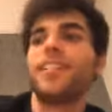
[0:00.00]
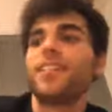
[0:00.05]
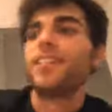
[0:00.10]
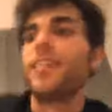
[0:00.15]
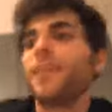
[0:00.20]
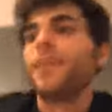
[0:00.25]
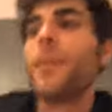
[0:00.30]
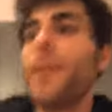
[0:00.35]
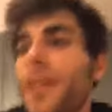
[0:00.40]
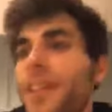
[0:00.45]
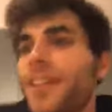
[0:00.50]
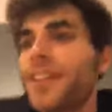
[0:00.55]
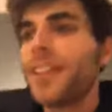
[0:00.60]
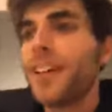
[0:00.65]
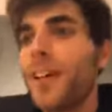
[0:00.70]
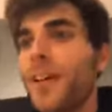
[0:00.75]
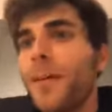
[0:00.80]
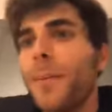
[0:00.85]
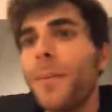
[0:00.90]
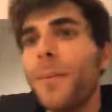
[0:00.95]
But
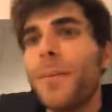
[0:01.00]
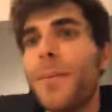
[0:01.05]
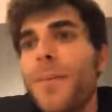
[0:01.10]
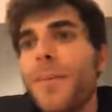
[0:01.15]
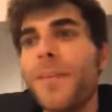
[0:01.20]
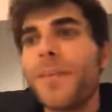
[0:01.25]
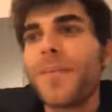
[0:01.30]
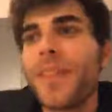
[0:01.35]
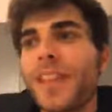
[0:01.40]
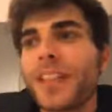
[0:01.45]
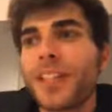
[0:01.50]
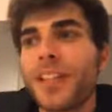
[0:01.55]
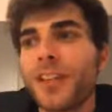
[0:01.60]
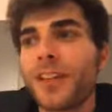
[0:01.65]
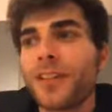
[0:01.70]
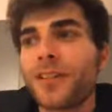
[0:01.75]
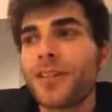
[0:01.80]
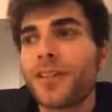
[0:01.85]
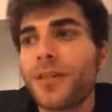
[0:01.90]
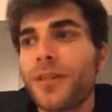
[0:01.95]
that's another
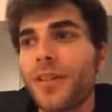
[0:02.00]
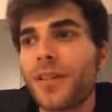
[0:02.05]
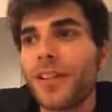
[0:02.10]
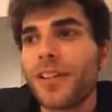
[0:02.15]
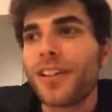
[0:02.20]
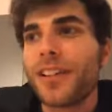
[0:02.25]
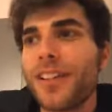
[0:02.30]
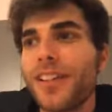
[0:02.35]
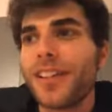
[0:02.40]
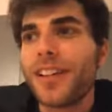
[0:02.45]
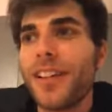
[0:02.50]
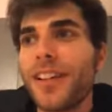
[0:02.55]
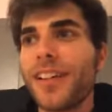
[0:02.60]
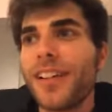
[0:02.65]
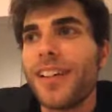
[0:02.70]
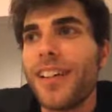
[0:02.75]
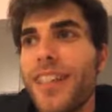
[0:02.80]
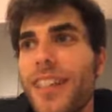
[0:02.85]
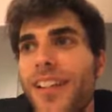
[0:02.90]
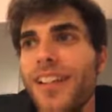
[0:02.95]
story.
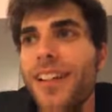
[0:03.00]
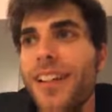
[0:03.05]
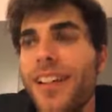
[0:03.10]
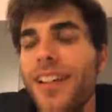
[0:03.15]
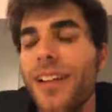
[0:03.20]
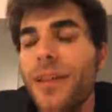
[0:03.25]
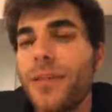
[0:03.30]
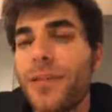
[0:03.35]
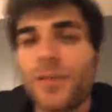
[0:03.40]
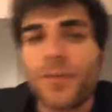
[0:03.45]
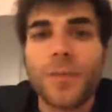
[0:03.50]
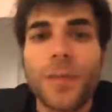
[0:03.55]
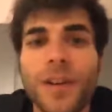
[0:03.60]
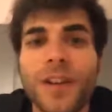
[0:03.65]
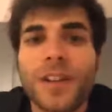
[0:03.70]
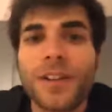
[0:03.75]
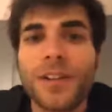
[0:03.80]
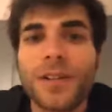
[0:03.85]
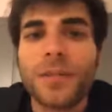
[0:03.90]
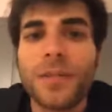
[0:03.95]
It was
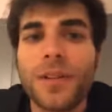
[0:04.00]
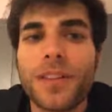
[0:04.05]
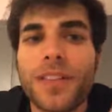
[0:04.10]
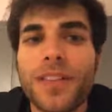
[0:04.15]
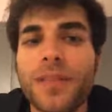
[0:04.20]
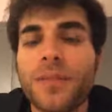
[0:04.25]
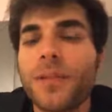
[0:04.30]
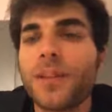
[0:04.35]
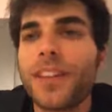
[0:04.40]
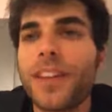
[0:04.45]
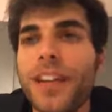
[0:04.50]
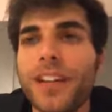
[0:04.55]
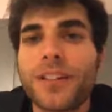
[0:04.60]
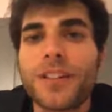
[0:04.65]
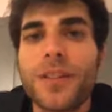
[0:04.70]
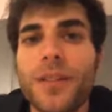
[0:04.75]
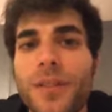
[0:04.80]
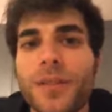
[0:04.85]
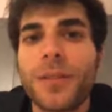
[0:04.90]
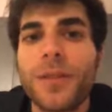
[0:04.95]
weird with that
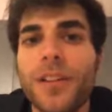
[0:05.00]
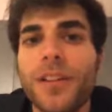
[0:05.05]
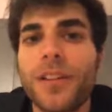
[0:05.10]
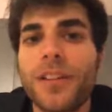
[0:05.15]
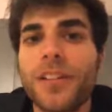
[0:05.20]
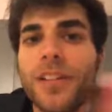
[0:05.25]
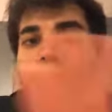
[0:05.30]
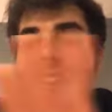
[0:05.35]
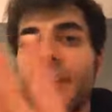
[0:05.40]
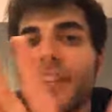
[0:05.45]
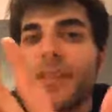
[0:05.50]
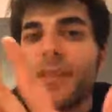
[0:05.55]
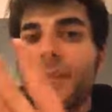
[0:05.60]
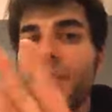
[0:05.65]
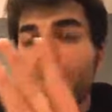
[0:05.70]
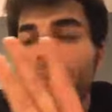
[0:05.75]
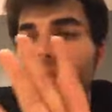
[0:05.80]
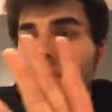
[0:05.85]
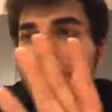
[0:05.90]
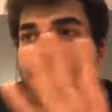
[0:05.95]
too, where they were like,
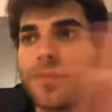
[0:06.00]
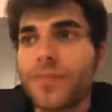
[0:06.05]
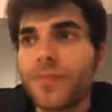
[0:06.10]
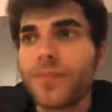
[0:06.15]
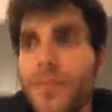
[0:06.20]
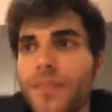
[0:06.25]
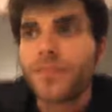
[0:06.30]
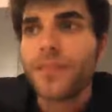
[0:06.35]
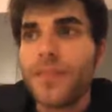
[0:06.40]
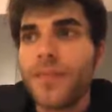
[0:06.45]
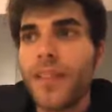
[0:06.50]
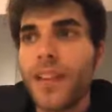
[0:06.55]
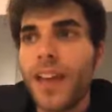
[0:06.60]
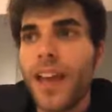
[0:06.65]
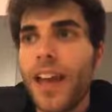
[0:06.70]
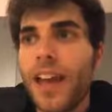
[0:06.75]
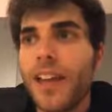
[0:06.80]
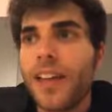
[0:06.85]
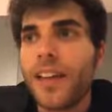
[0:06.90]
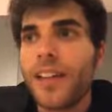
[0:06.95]

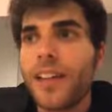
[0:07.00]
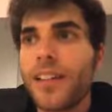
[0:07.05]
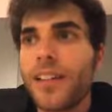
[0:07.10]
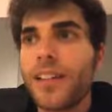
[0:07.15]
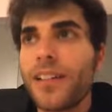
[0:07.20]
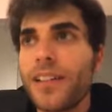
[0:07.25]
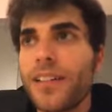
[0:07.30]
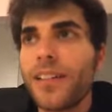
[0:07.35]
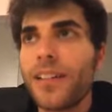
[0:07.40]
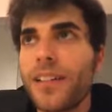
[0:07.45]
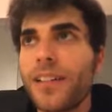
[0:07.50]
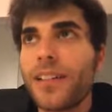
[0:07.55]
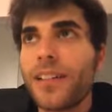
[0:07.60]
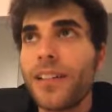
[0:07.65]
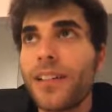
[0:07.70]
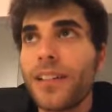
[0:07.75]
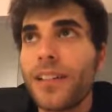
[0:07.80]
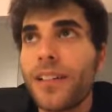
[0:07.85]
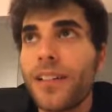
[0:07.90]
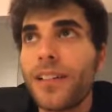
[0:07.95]
hey,
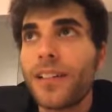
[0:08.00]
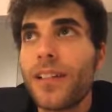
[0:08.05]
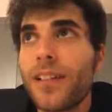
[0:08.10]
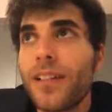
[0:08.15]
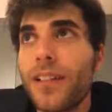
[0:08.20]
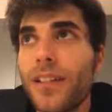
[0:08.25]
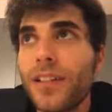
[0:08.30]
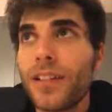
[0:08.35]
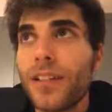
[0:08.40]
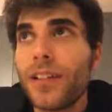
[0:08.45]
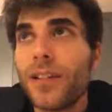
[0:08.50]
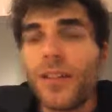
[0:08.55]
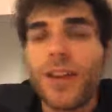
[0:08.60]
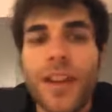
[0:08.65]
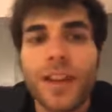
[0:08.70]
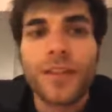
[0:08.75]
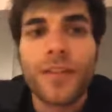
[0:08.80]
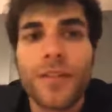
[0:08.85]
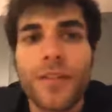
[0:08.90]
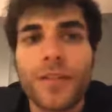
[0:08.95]
you can't
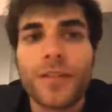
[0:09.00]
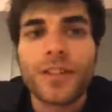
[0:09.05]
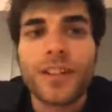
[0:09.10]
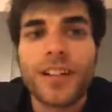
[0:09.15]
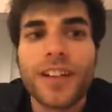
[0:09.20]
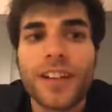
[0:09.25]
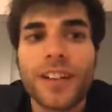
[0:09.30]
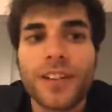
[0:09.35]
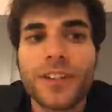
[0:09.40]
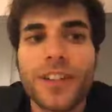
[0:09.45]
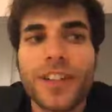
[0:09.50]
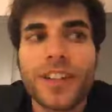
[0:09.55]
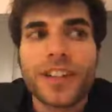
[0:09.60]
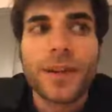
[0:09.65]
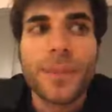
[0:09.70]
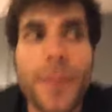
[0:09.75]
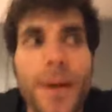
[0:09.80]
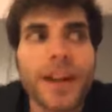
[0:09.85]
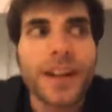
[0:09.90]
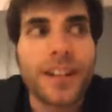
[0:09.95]
afford to get your ticket
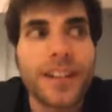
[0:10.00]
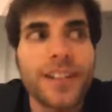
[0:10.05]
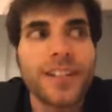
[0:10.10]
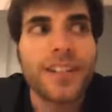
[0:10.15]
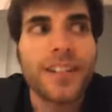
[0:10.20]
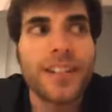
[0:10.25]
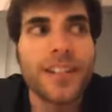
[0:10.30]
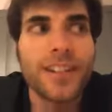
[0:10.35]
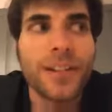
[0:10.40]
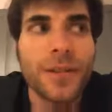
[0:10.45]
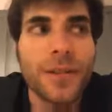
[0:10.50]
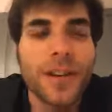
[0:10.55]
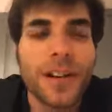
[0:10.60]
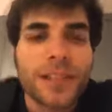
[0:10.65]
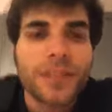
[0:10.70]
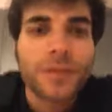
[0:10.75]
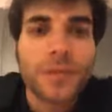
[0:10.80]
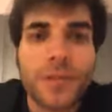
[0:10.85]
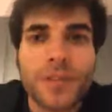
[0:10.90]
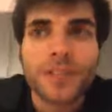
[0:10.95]
back into the US,
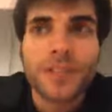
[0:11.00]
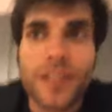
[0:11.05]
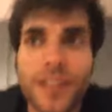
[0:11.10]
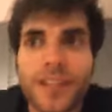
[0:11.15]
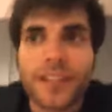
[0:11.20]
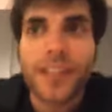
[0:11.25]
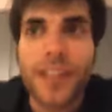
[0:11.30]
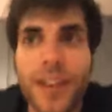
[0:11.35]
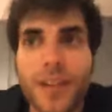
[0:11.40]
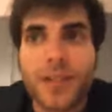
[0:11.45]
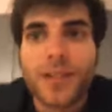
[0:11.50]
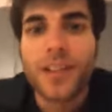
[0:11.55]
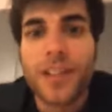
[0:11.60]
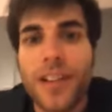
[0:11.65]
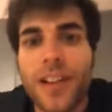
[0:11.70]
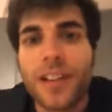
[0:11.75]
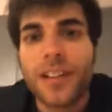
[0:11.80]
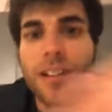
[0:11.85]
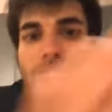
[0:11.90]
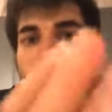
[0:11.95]
which is like
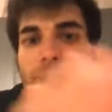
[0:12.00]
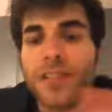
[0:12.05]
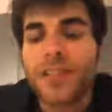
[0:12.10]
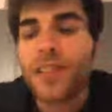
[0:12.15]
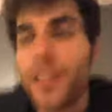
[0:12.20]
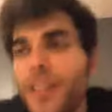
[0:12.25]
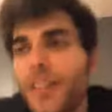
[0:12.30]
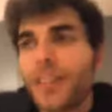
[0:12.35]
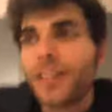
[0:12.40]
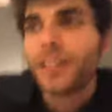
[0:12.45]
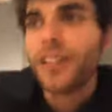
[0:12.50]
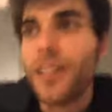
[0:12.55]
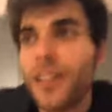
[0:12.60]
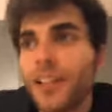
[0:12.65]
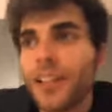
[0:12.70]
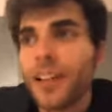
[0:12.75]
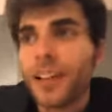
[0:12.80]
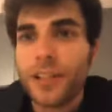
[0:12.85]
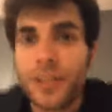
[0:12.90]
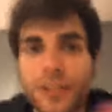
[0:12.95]
$1,000.
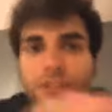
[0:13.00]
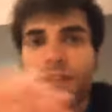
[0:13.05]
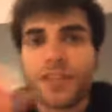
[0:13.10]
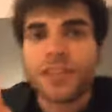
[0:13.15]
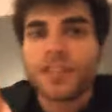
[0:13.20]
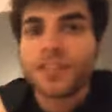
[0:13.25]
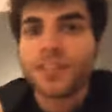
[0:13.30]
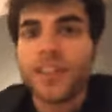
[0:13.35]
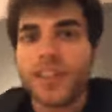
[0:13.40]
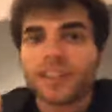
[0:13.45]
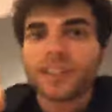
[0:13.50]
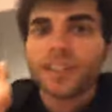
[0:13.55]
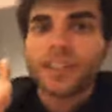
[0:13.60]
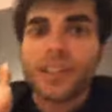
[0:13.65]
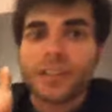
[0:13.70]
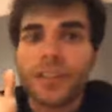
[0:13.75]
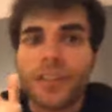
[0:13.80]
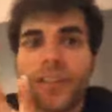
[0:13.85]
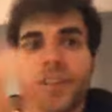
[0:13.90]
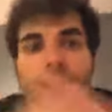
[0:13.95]
Guess you're stuck in
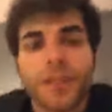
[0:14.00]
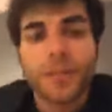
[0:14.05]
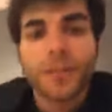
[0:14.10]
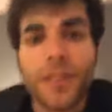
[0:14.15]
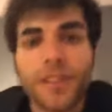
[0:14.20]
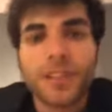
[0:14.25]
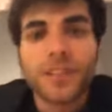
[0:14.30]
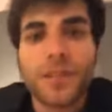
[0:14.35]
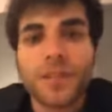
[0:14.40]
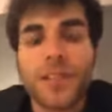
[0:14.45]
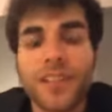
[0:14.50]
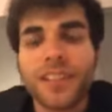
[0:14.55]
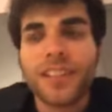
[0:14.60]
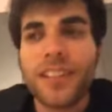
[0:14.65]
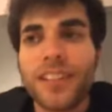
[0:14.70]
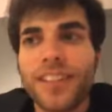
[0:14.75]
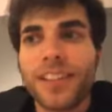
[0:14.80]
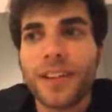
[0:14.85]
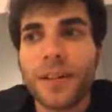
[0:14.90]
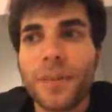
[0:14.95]
Korea. We're not doing
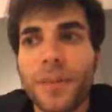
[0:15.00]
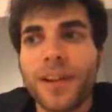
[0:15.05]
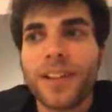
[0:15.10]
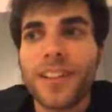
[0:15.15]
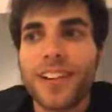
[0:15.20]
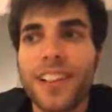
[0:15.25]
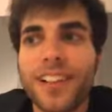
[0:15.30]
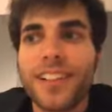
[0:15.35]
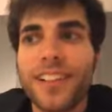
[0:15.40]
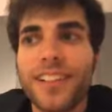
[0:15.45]
anything about it.